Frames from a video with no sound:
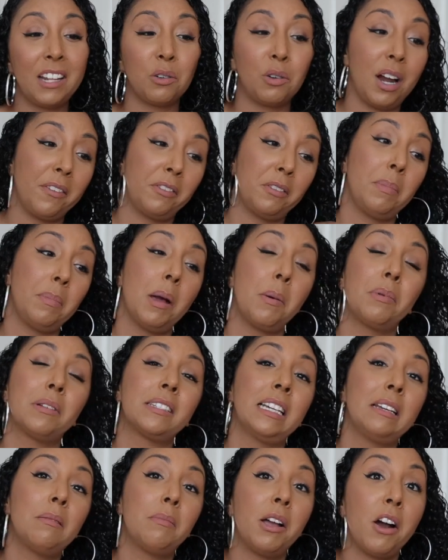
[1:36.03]
or I have to be able to
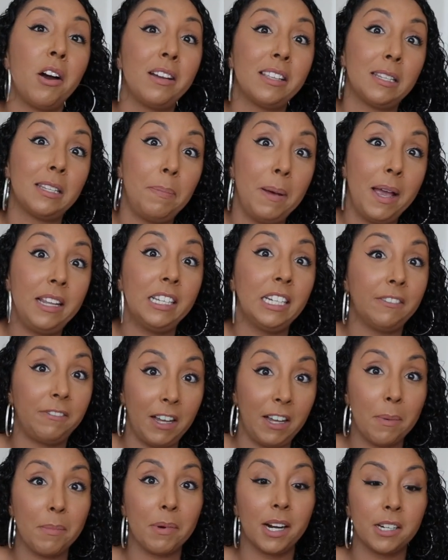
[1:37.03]
say my honest opinion if I
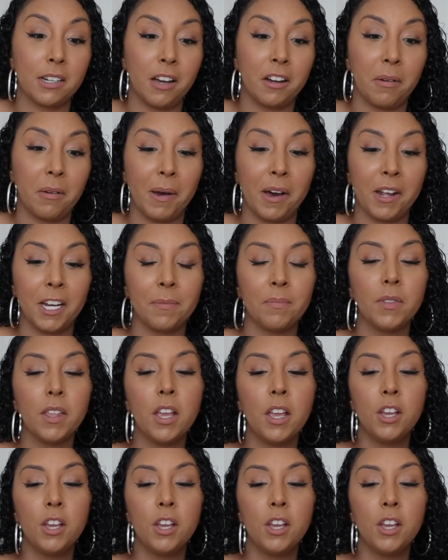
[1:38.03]
am going to talk about it.